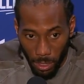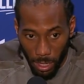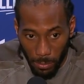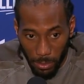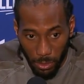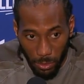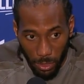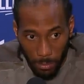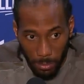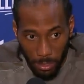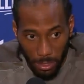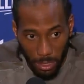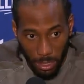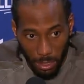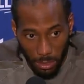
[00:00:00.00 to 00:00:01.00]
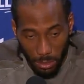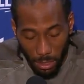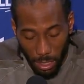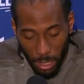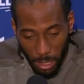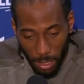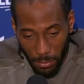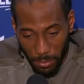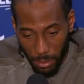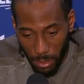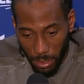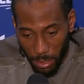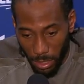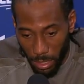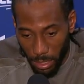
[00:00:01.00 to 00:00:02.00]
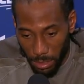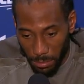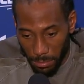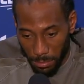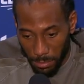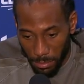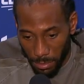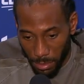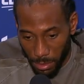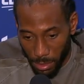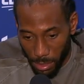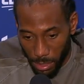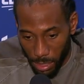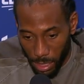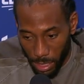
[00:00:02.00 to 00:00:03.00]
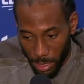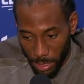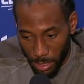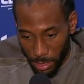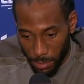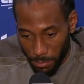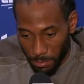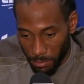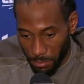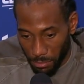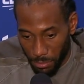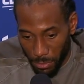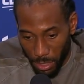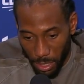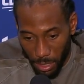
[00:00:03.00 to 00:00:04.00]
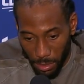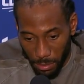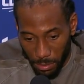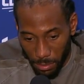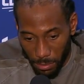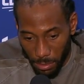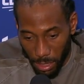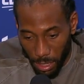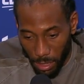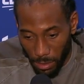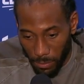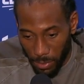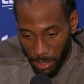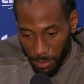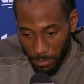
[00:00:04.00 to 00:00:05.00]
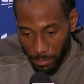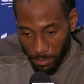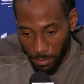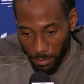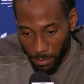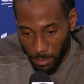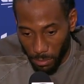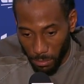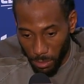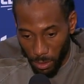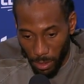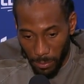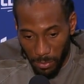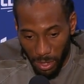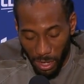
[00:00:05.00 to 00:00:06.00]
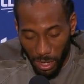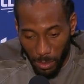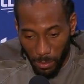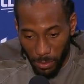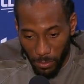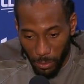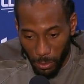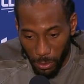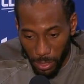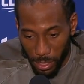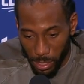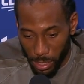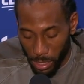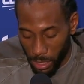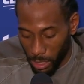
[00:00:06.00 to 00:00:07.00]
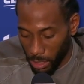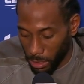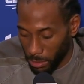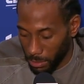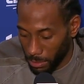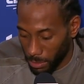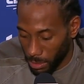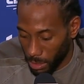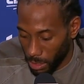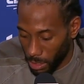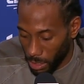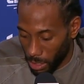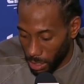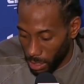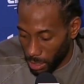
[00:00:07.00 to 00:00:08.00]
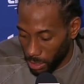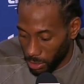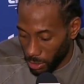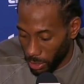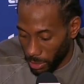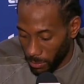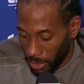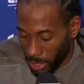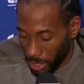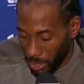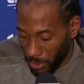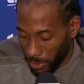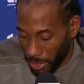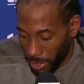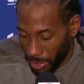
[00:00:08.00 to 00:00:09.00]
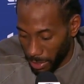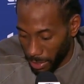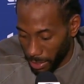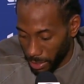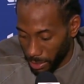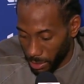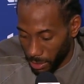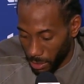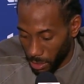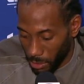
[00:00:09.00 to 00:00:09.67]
opportunity presents for the team. And, I've been there before, starting my career and,